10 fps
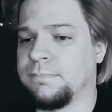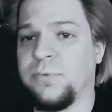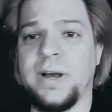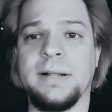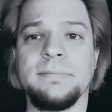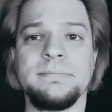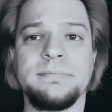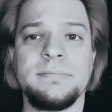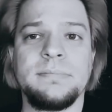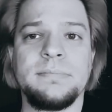Well,
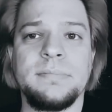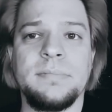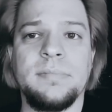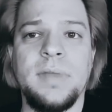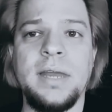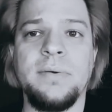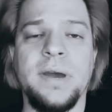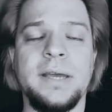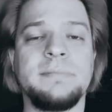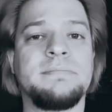
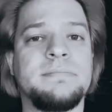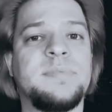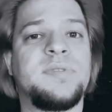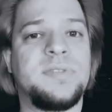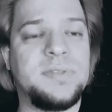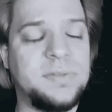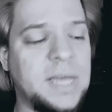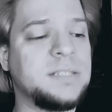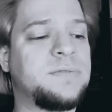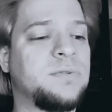anyway,
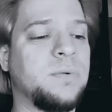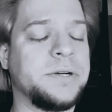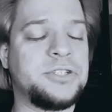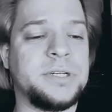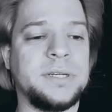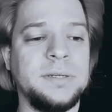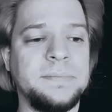thanks for watching.